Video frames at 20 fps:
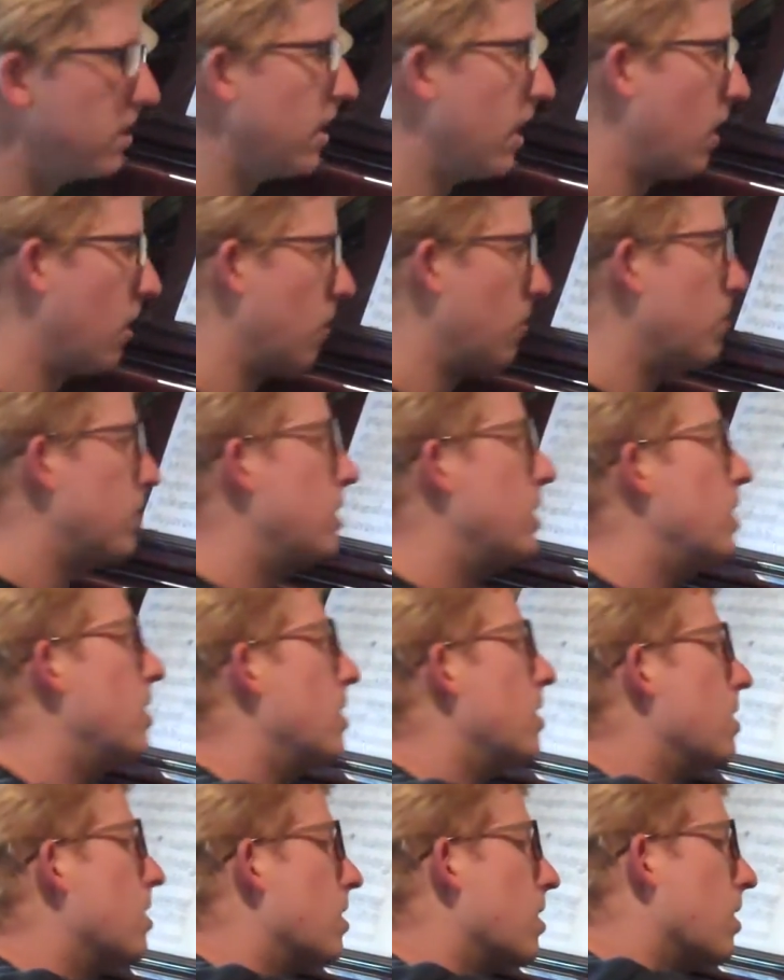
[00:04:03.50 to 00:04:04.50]
Now,
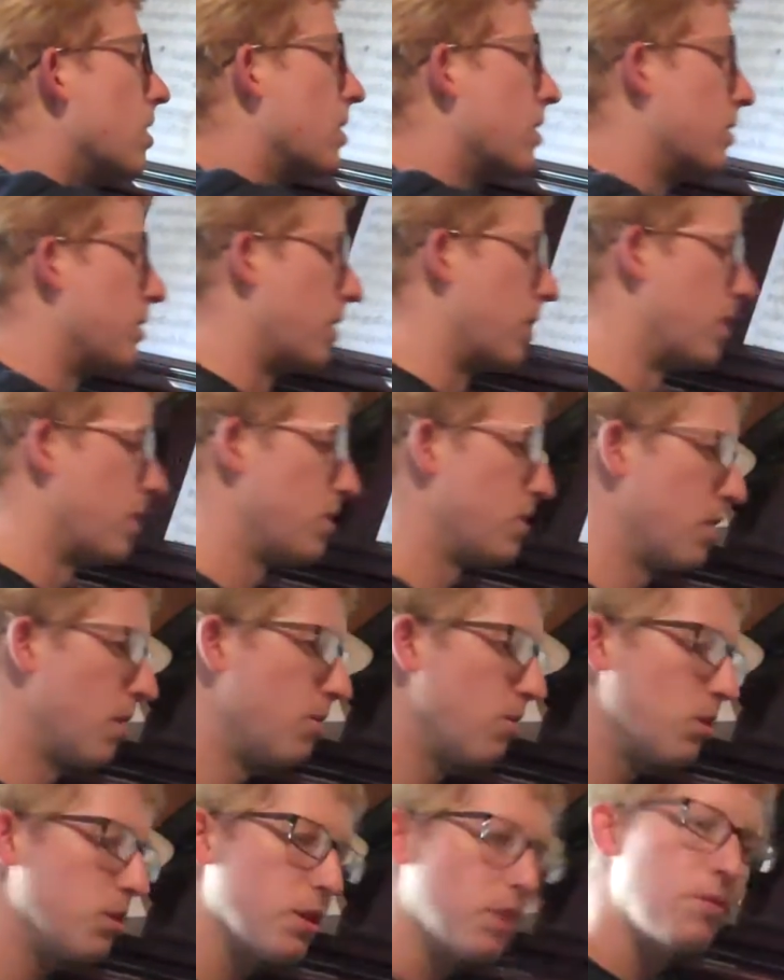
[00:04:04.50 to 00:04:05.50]
there are
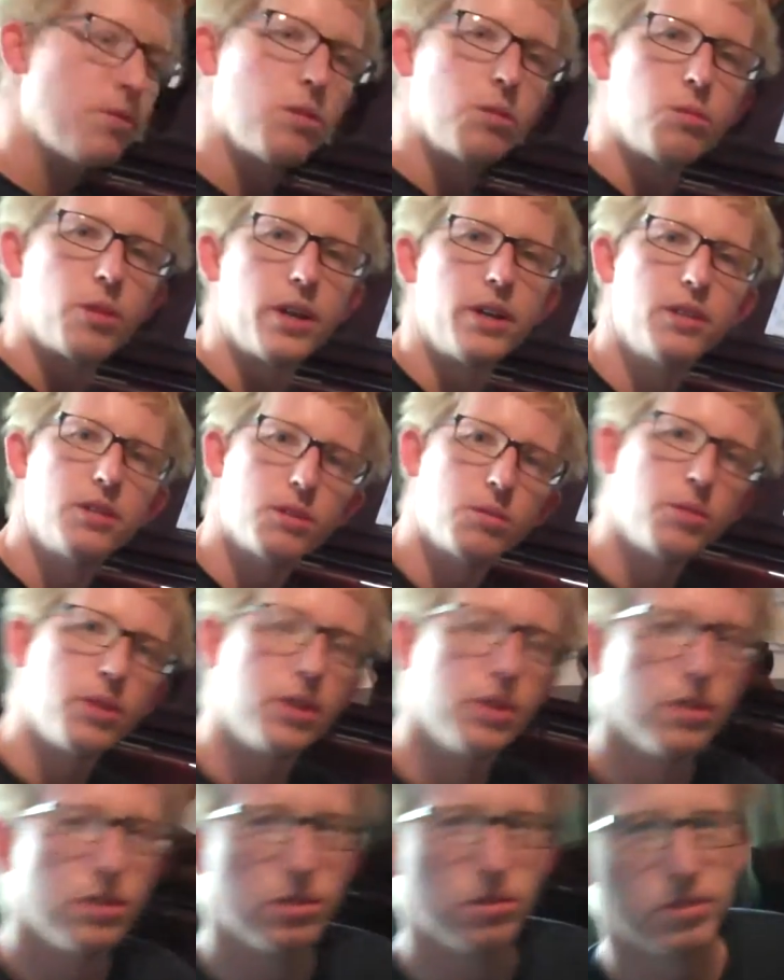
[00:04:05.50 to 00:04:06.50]
several different ways that we
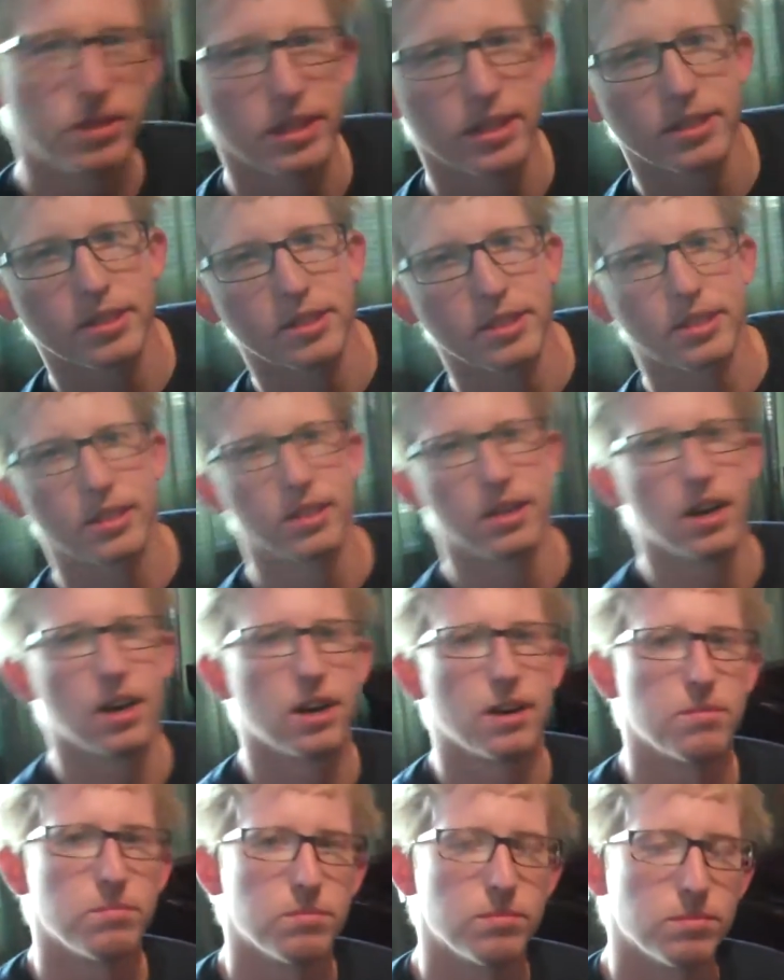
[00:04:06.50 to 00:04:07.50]
can do this.
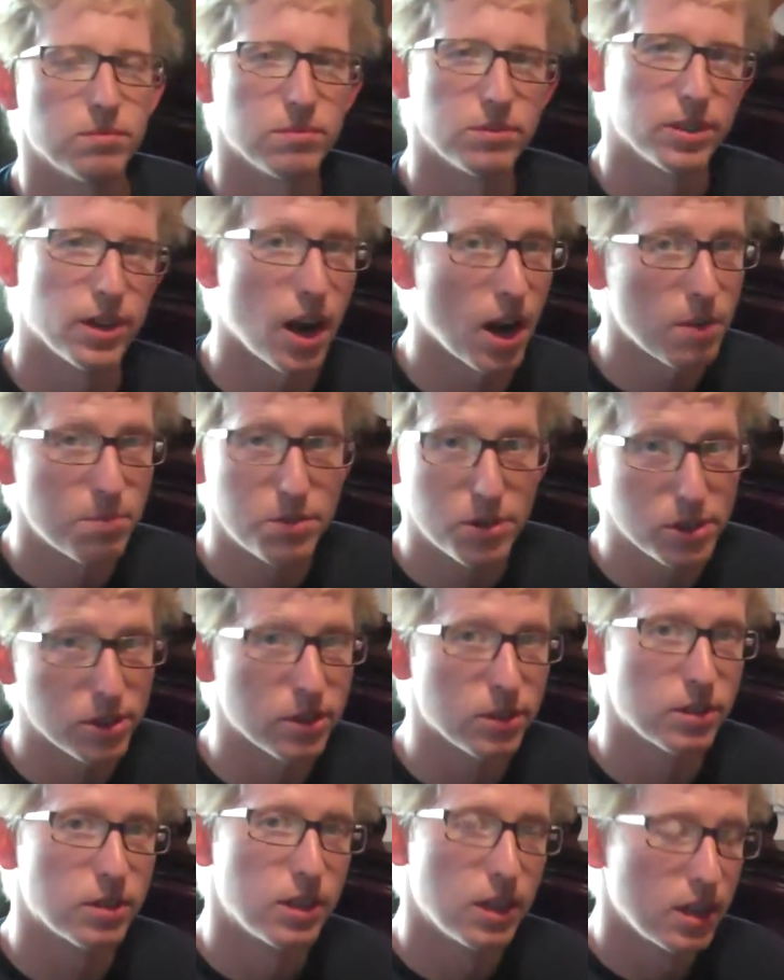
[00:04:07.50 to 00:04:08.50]
The
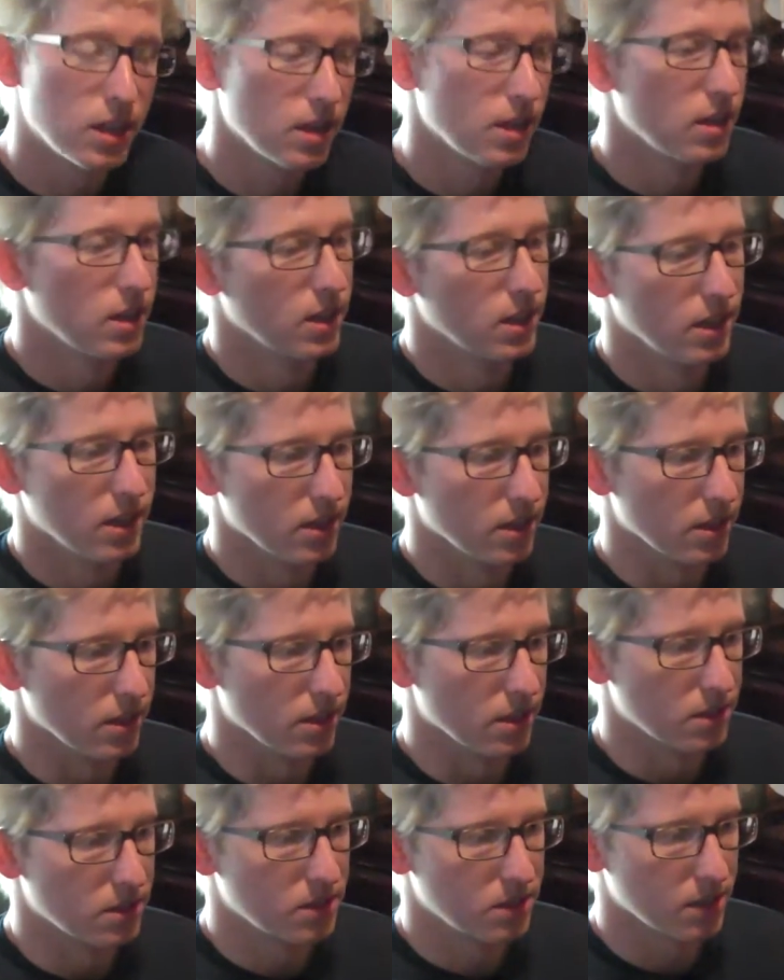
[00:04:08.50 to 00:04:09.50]
option,
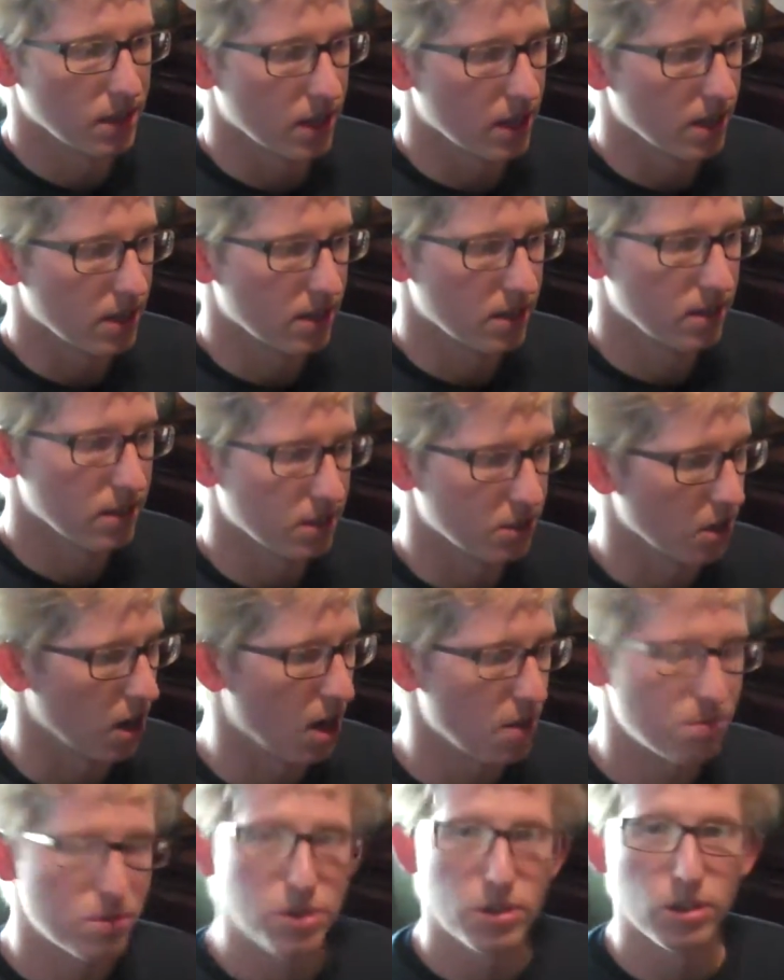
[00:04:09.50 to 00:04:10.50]
it's
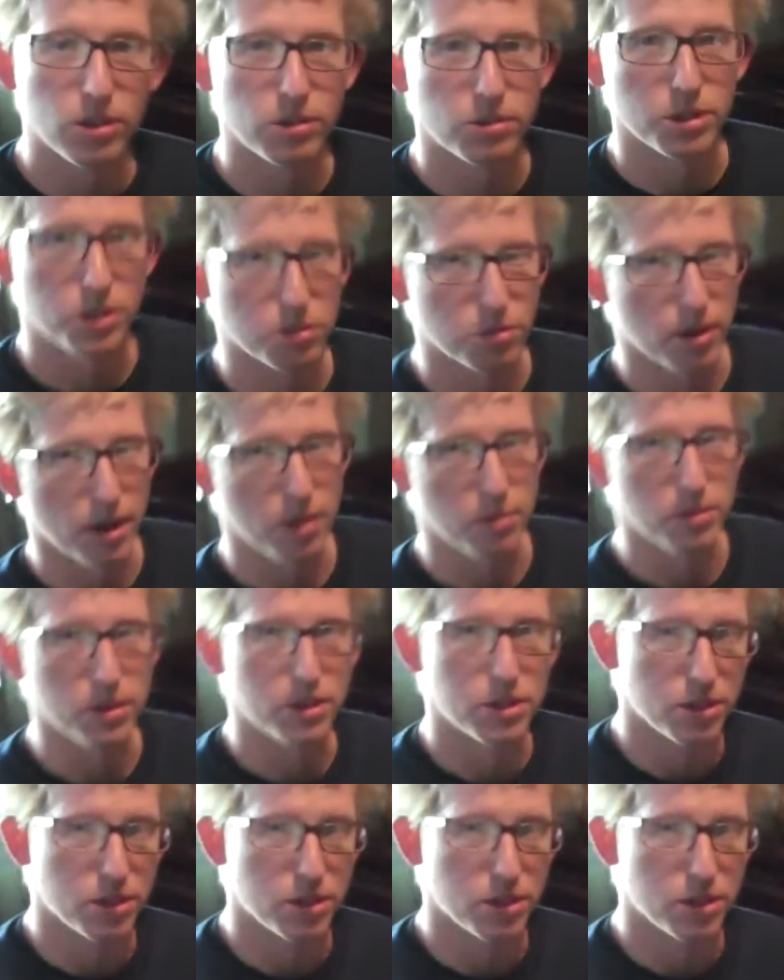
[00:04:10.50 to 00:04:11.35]
optional which way we